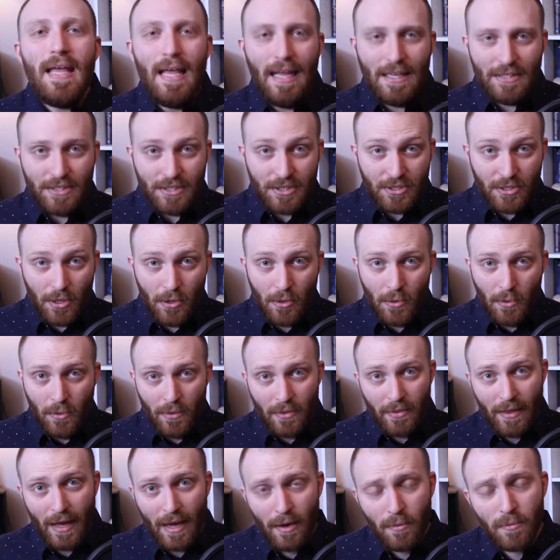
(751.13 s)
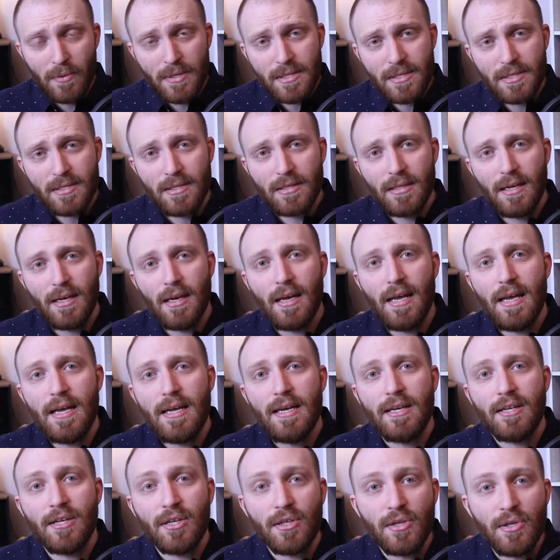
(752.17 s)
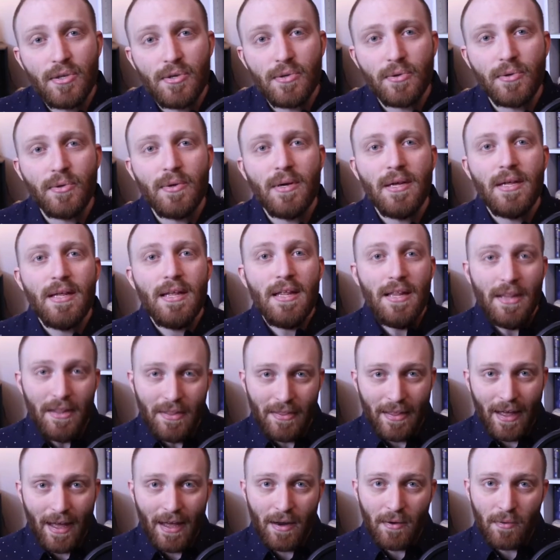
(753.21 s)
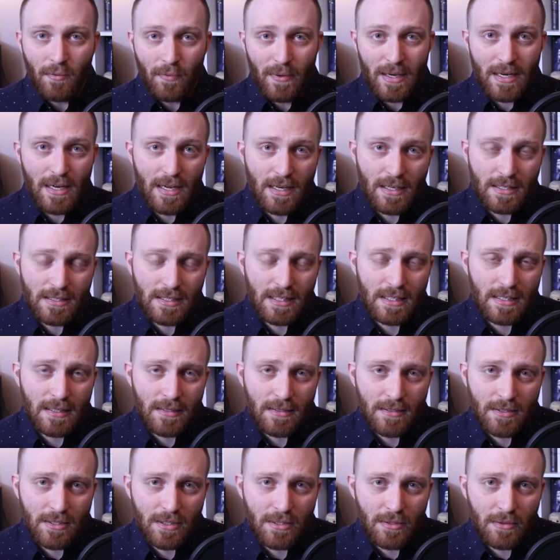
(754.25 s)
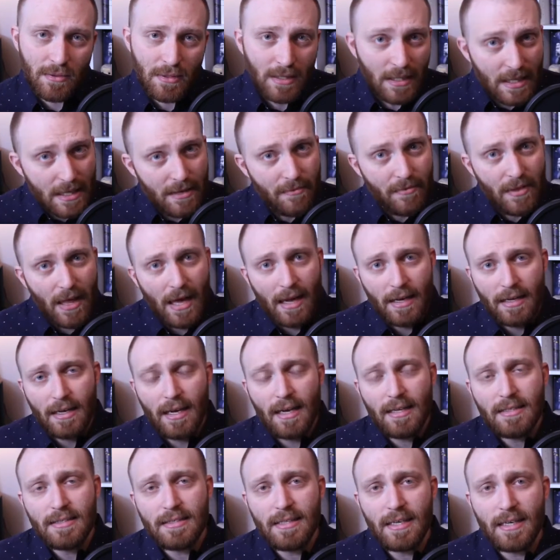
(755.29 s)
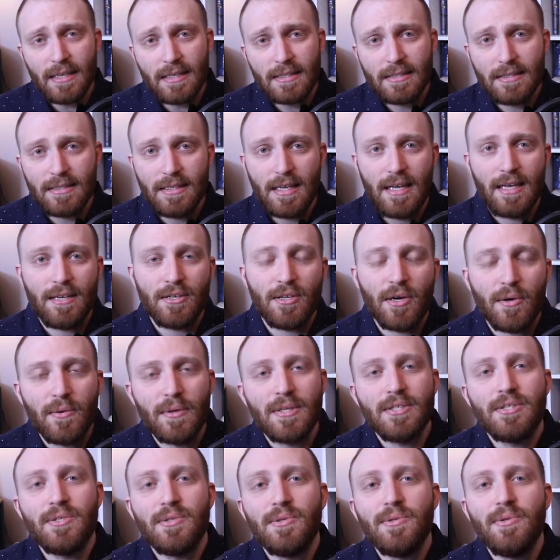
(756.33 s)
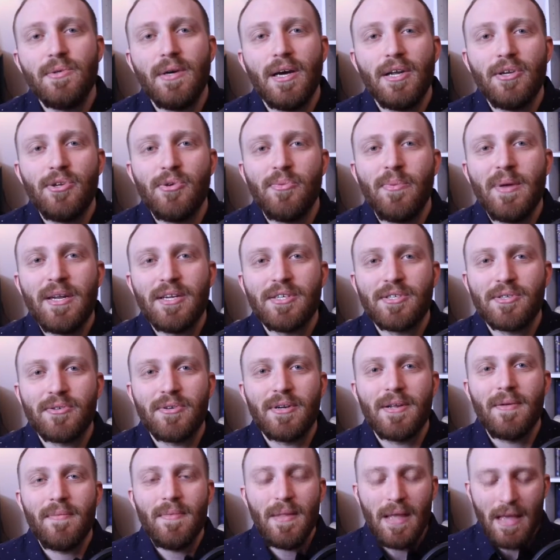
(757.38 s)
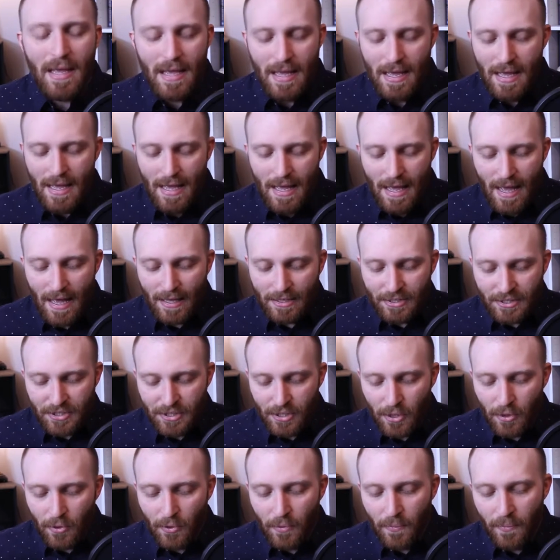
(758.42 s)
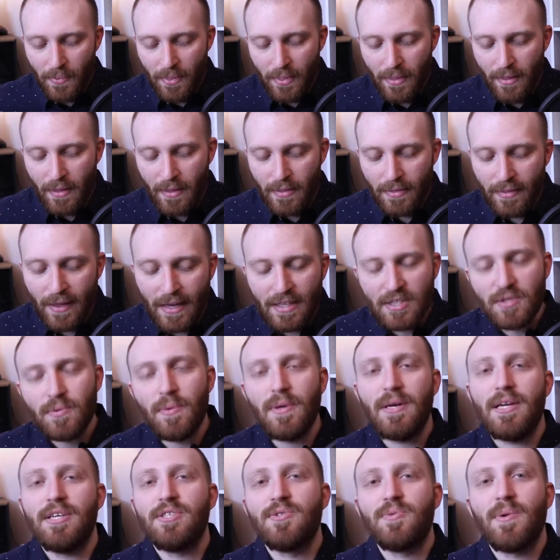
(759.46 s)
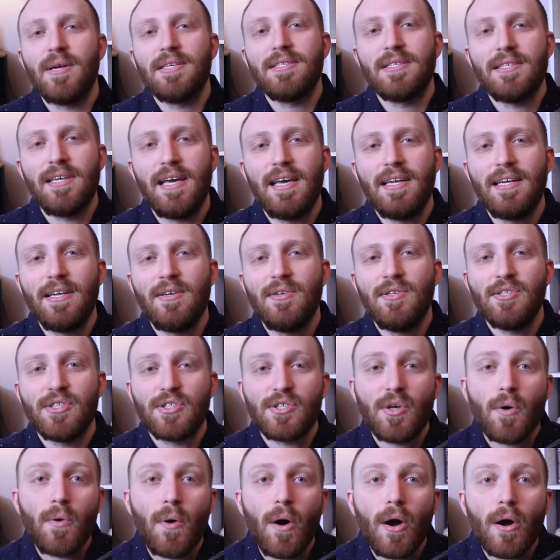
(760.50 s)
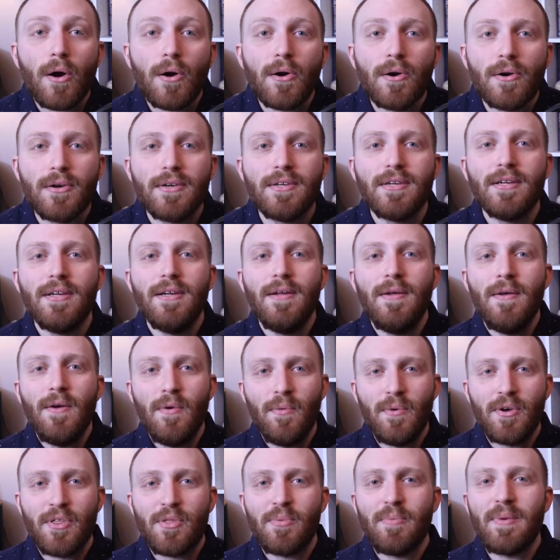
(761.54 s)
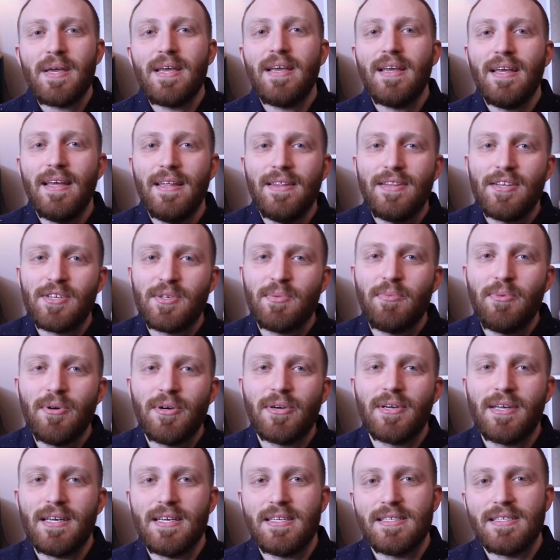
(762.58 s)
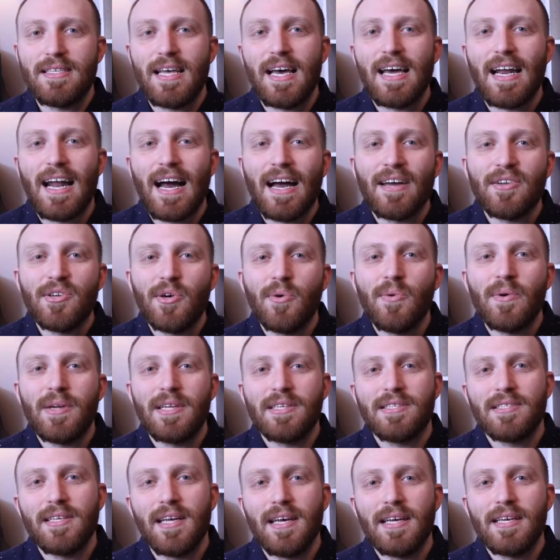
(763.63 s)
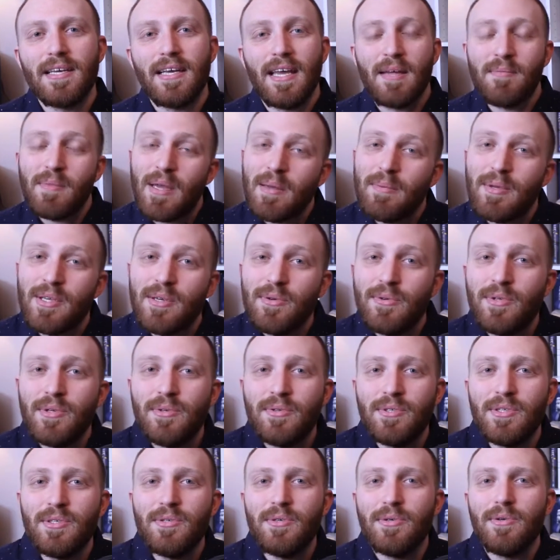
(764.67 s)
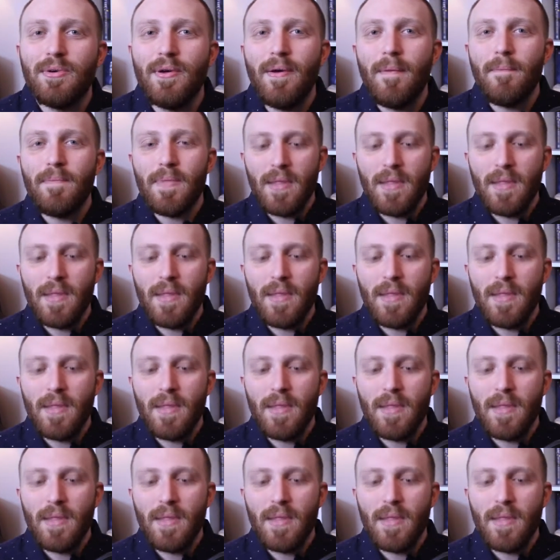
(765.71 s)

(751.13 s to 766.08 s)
And so that was a clue that we needed to leave that context and go into a new ministry. And so that's what has resonated so hard with me in this book, is that I know what it's like, and maybe you do too,